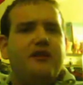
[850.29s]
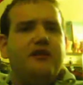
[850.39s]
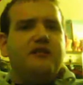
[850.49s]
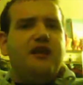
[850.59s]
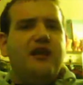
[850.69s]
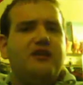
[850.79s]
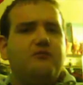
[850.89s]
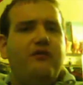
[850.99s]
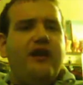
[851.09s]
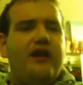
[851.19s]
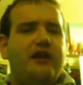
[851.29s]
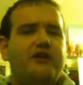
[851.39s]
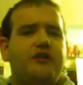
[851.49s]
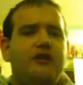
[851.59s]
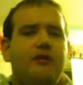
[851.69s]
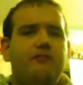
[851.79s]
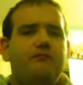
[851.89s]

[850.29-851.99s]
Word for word: because that is rage,